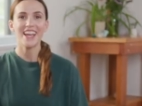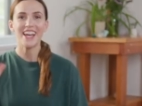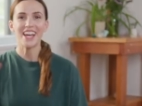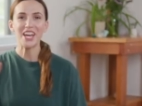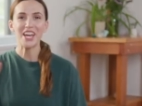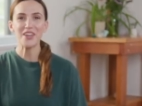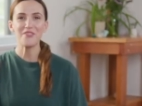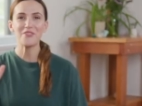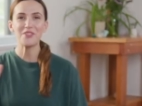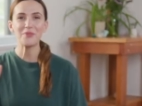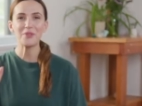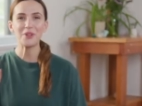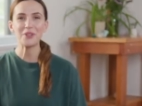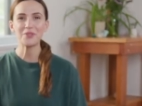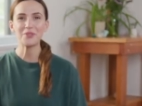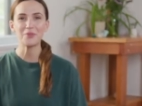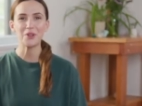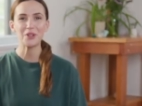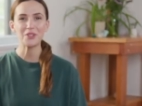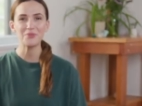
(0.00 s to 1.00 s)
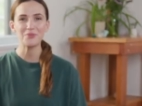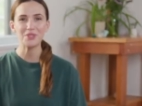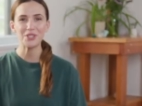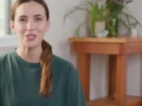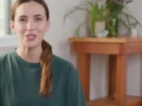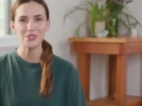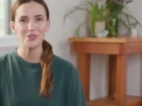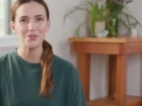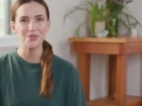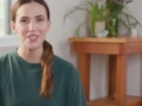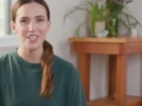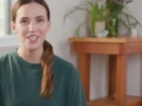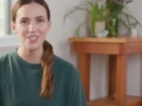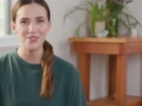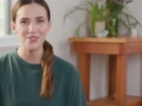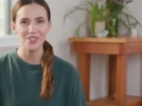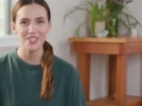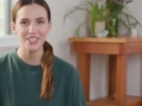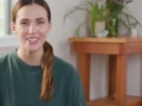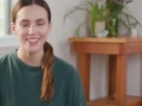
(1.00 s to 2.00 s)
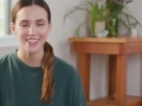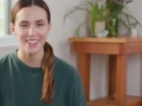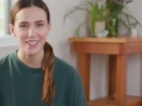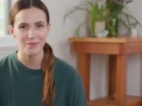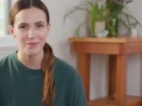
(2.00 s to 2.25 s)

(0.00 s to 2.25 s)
Hi everyone, welcome to Yoga with Adriene.